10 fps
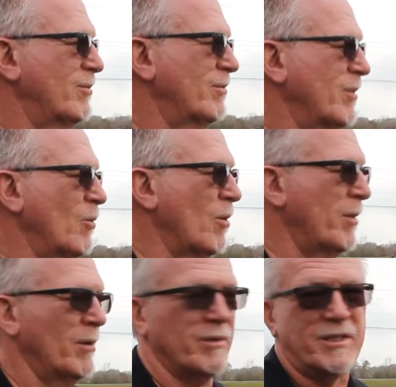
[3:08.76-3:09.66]
we won't be
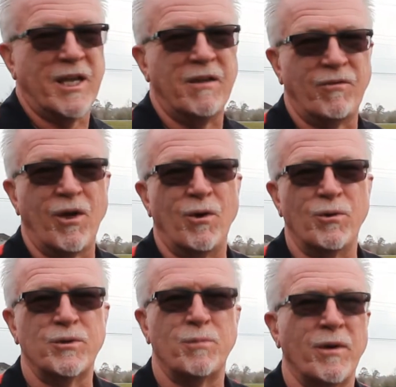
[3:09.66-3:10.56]
able to save
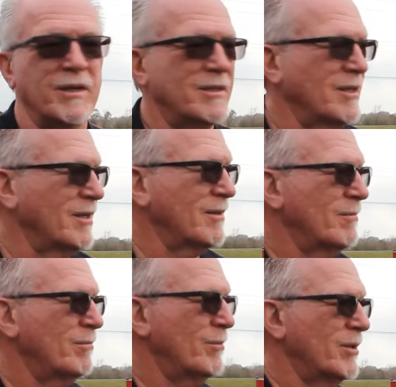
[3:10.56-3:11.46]
those, but
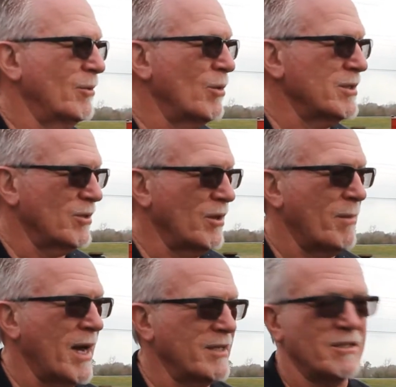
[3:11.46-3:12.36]
the ones on the
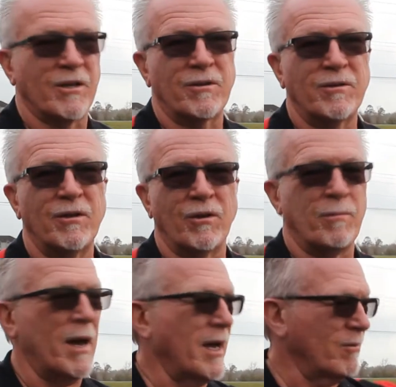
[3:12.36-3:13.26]
back the
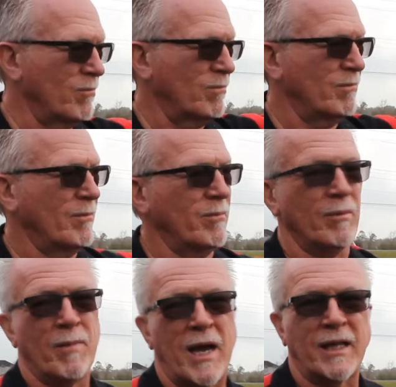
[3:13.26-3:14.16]

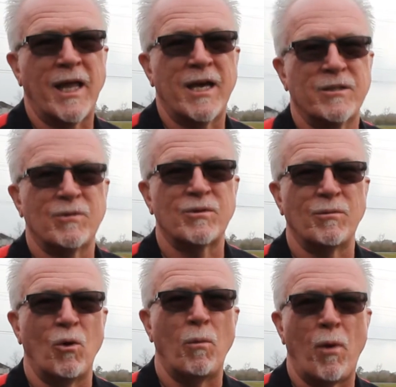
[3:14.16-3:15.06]
back glass are
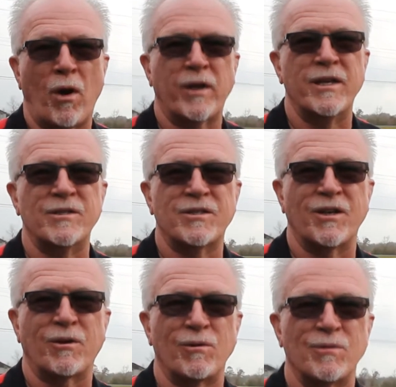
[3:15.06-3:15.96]
some old parking
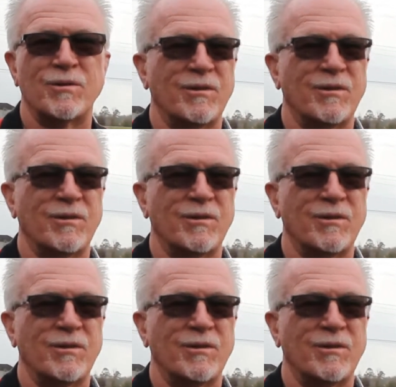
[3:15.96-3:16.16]
stickers.